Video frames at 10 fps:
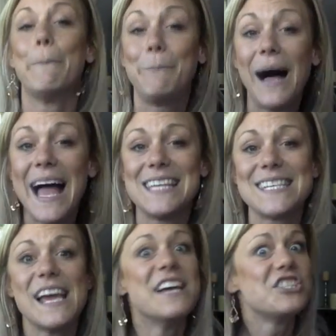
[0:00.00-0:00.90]

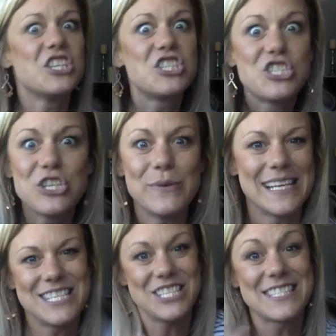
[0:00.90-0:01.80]
But just do
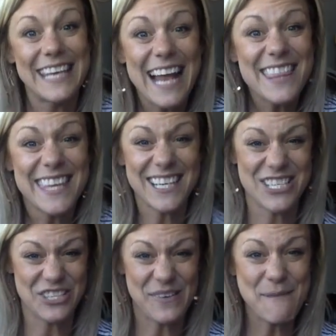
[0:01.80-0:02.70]
it. Just get out there
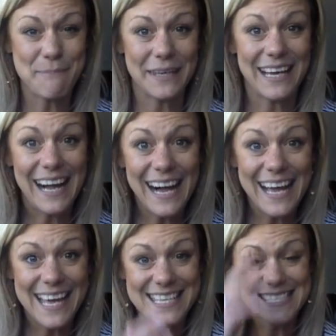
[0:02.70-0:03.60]
and do it,
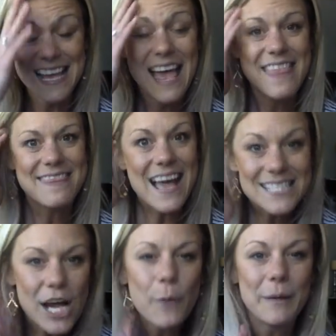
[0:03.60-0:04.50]
because
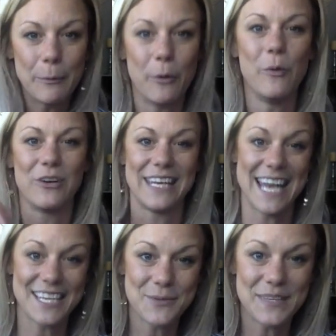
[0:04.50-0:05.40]
that's how people will
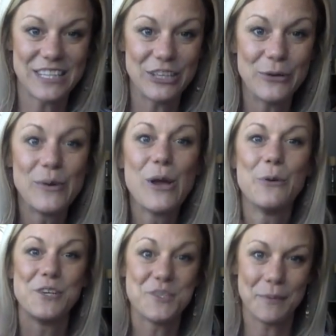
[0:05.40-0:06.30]
connect with you,
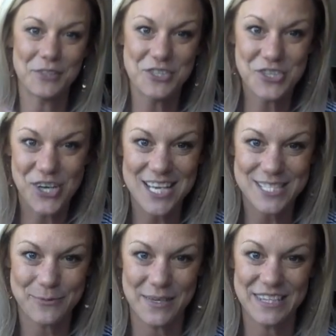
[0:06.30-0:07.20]
which builds
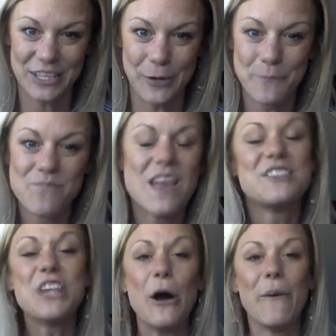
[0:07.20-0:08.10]
trust with you.
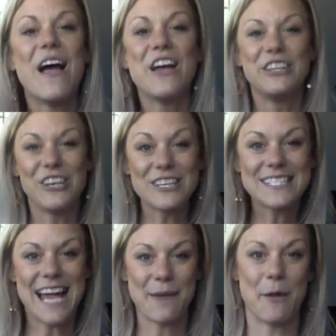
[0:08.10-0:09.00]
So your
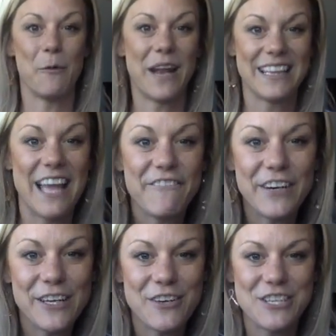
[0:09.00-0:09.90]
assignment, what I'd love
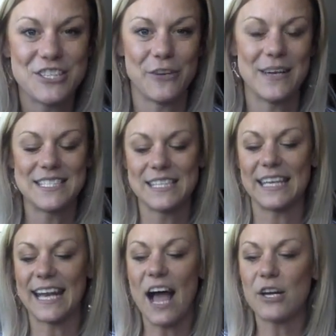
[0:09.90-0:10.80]
for you to do, is to
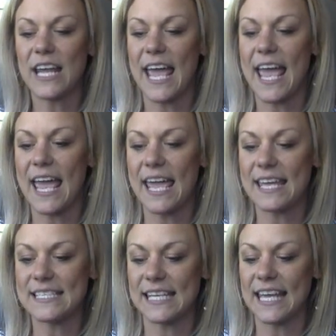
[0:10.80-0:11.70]
get a